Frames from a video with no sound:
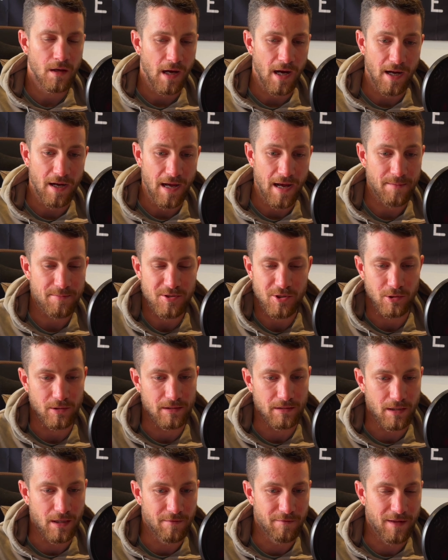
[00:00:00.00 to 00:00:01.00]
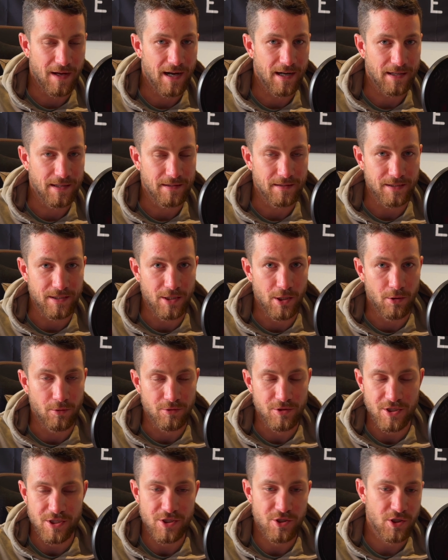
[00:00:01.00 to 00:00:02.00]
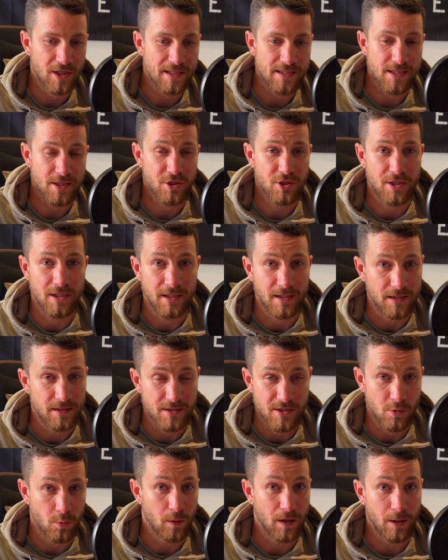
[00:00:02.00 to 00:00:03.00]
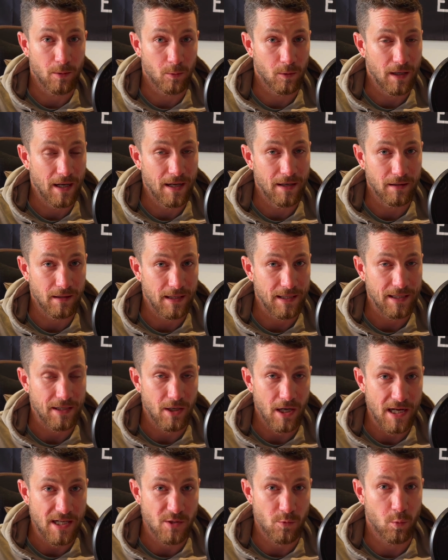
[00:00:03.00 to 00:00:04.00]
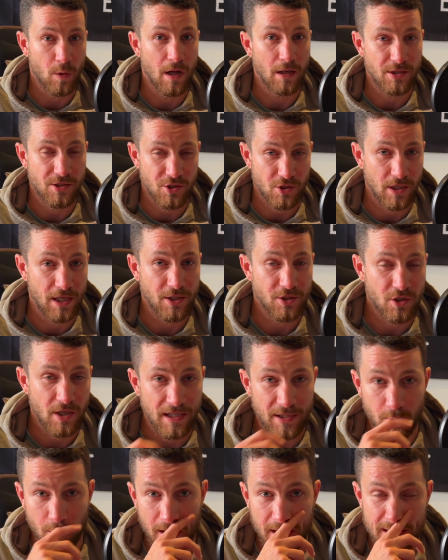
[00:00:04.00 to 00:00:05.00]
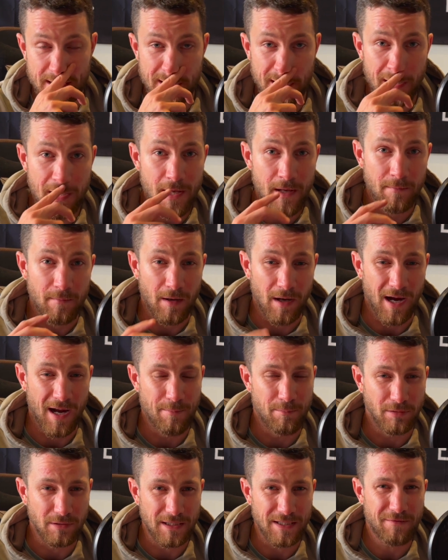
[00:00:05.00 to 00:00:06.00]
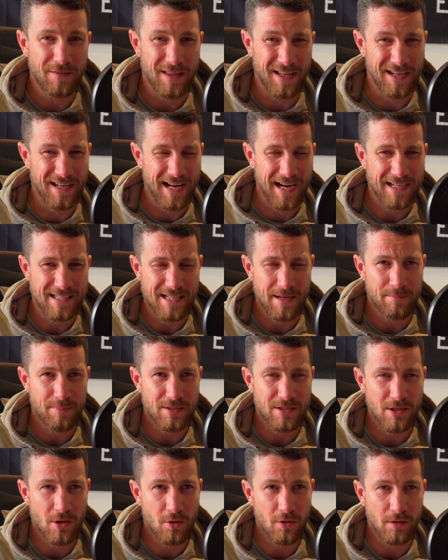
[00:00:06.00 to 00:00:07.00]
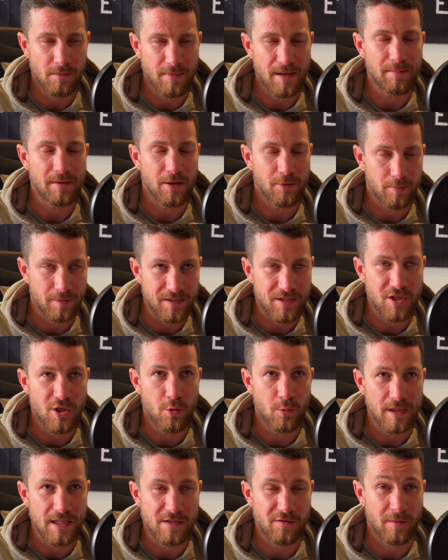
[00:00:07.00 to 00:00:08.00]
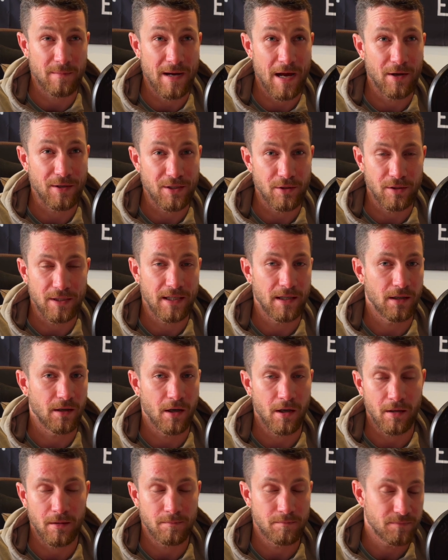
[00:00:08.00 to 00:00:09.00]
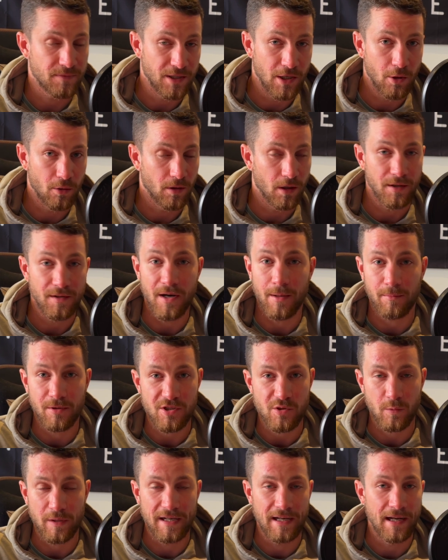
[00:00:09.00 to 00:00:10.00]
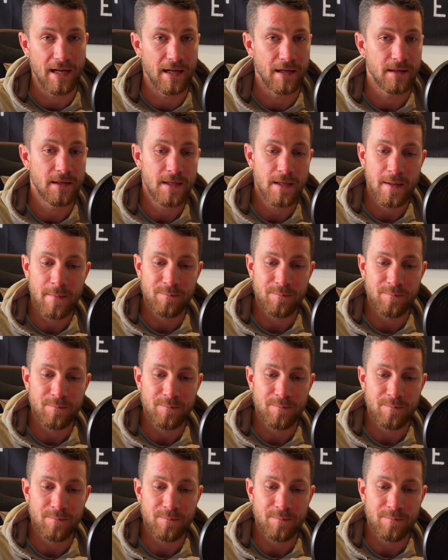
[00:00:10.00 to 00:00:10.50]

I absolutely love that. And, just transitioning into where we're at, like as well, strength training wise, I believe in the next episode, or maybe it'll be 2 weeks from now, you'll hear our numbers we hit.